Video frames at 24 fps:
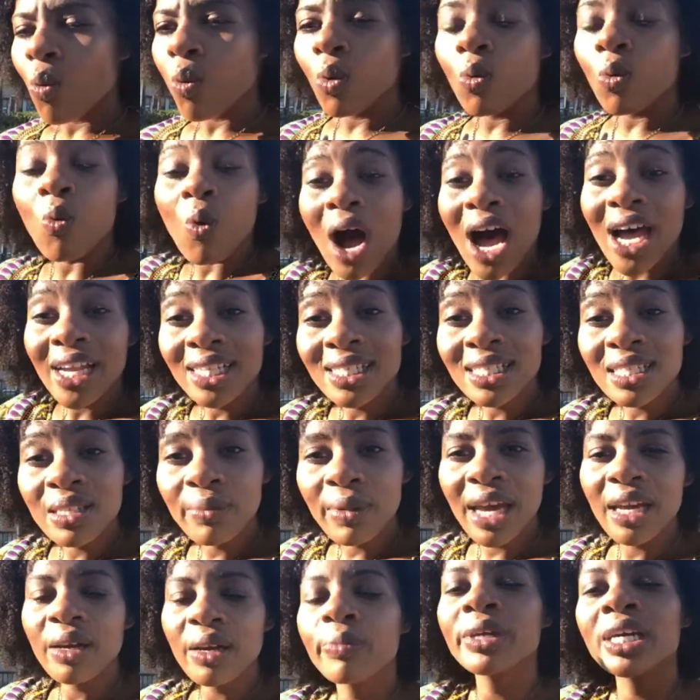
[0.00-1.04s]
why does it
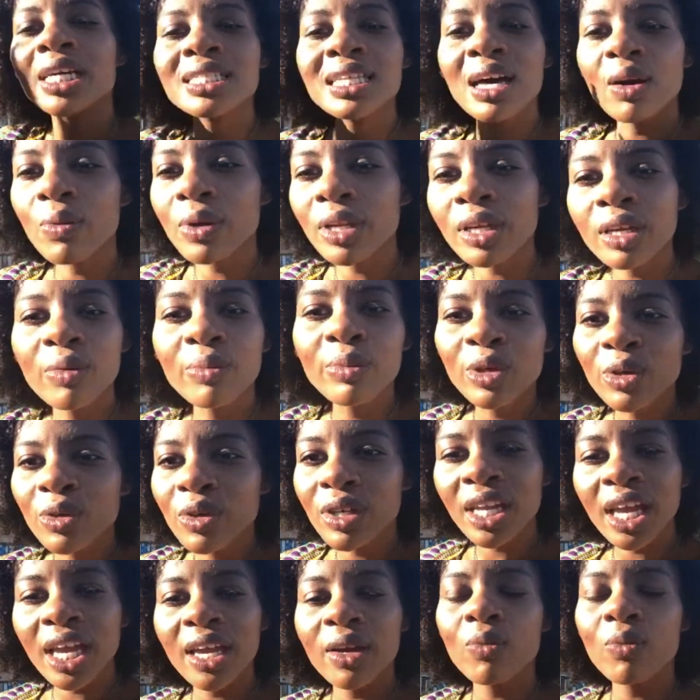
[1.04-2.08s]
matter? Because I want to
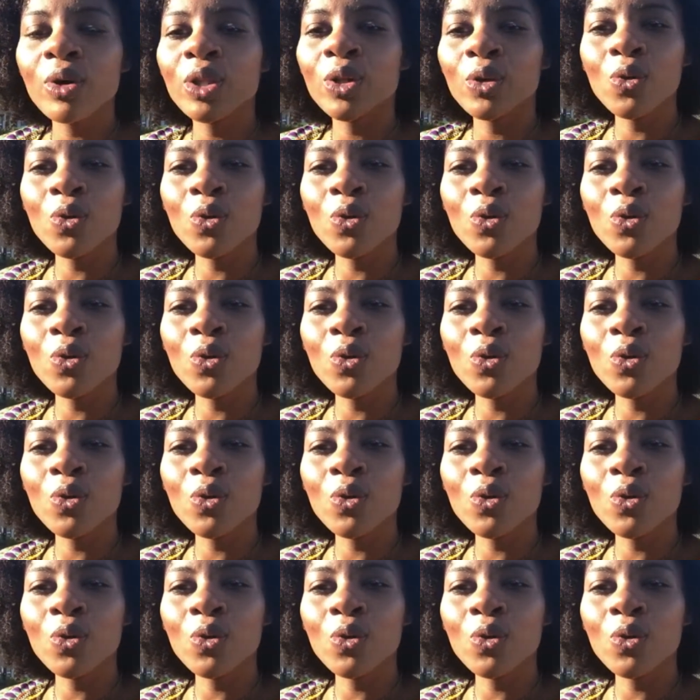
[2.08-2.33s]
communicate with